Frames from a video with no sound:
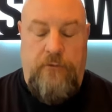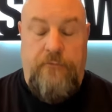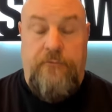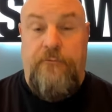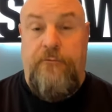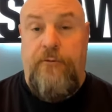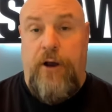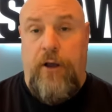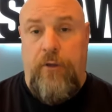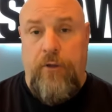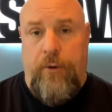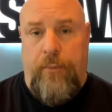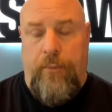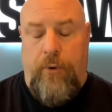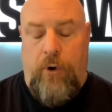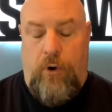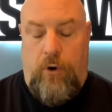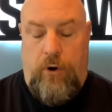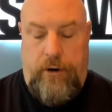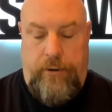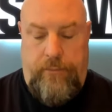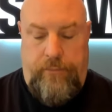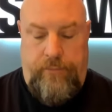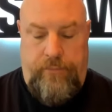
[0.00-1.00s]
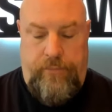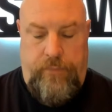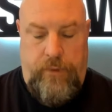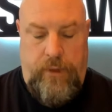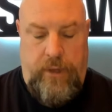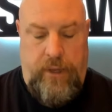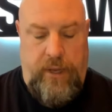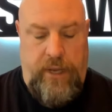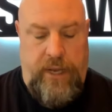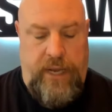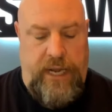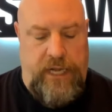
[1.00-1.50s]
Furthermore,
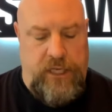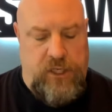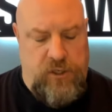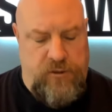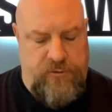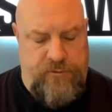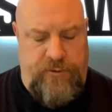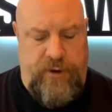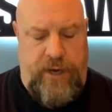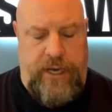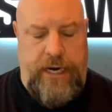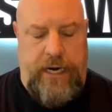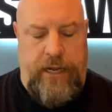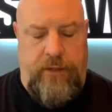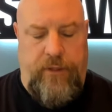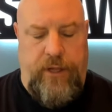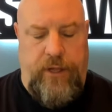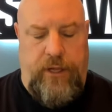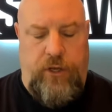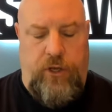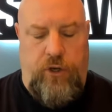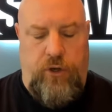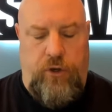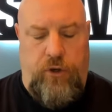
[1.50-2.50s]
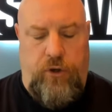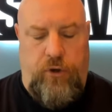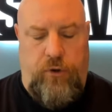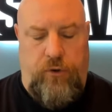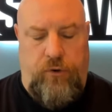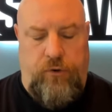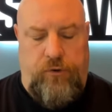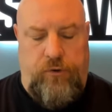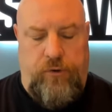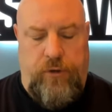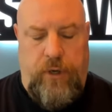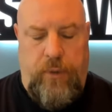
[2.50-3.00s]
it's funny that you
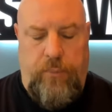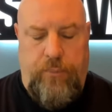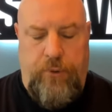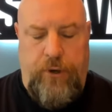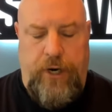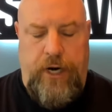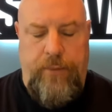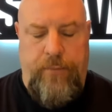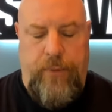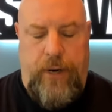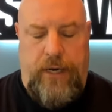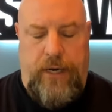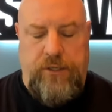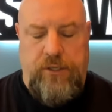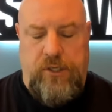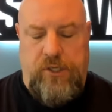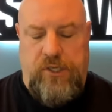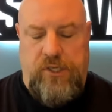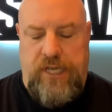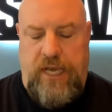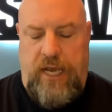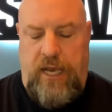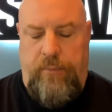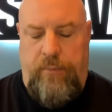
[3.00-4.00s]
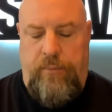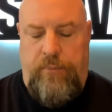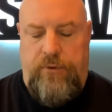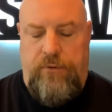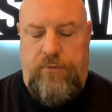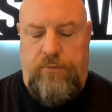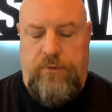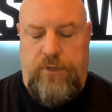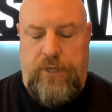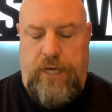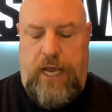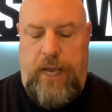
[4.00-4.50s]
use pretty much the same
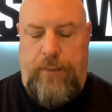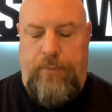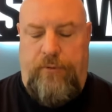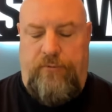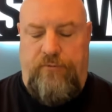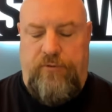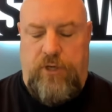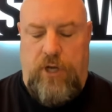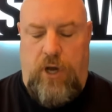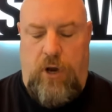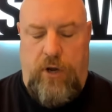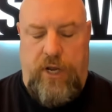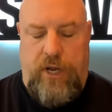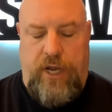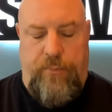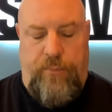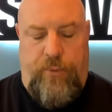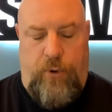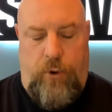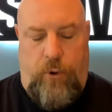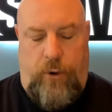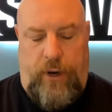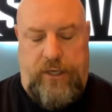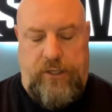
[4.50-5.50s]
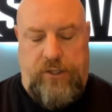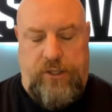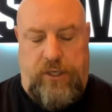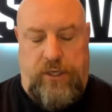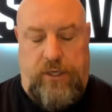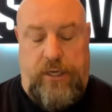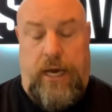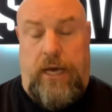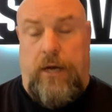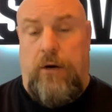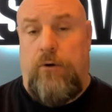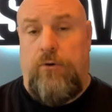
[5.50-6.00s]
type of talking points that
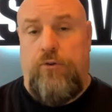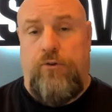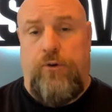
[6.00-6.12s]
Donald